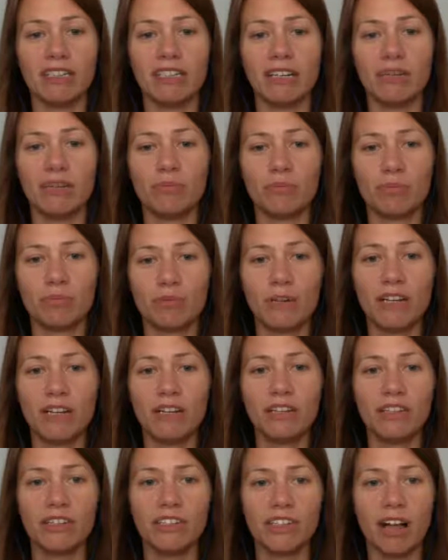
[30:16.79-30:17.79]
did a pretty
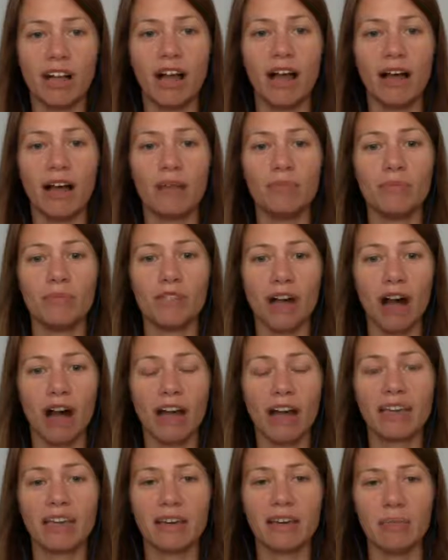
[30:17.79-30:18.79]
good job
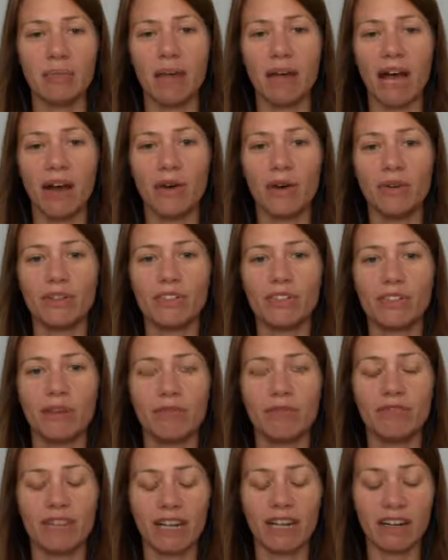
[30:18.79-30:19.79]
talking about
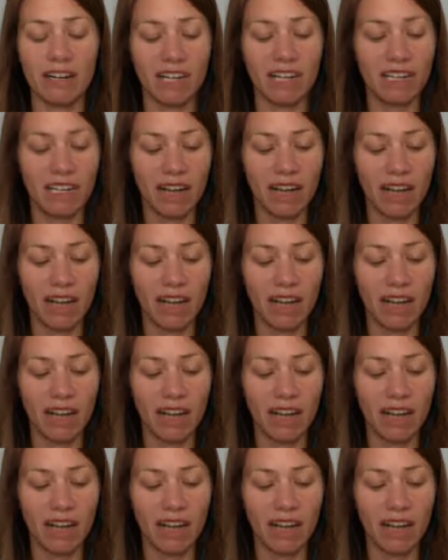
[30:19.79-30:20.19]
some very